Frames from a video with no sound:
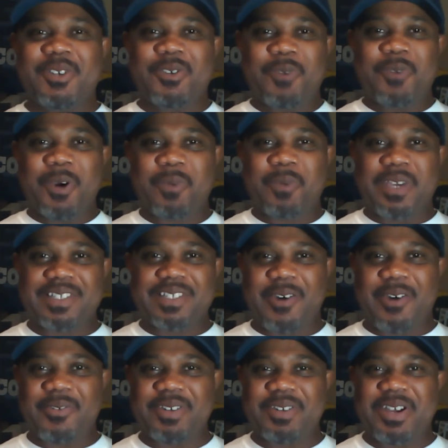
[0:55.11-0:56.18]
where we
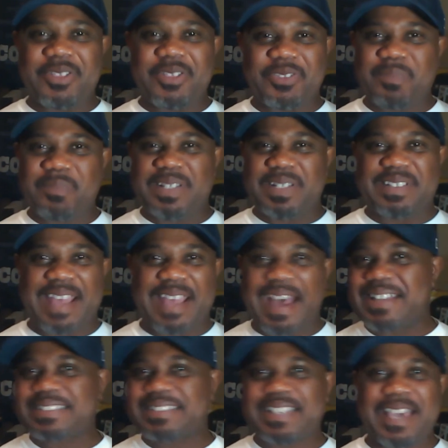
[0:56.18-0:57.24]
talk nothing but
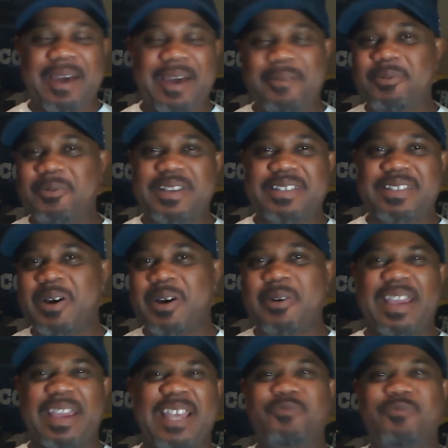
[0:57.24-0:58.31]
Dallas Cowboy
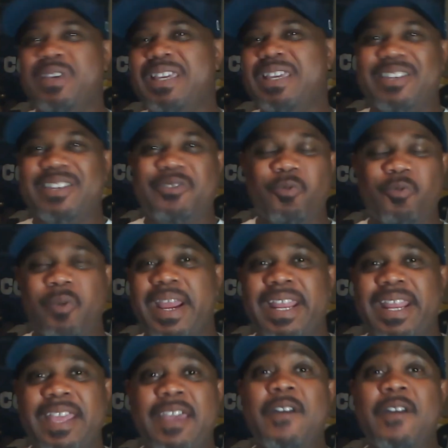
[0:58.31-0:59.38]
talk as we get
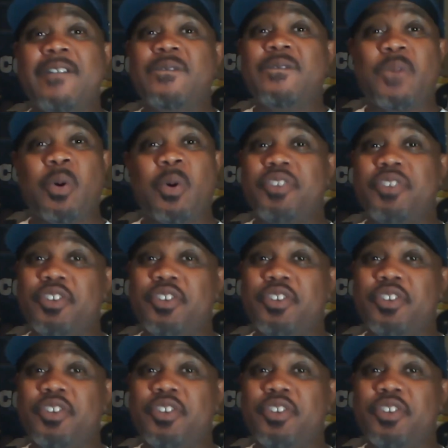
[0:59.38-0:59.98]
ready for the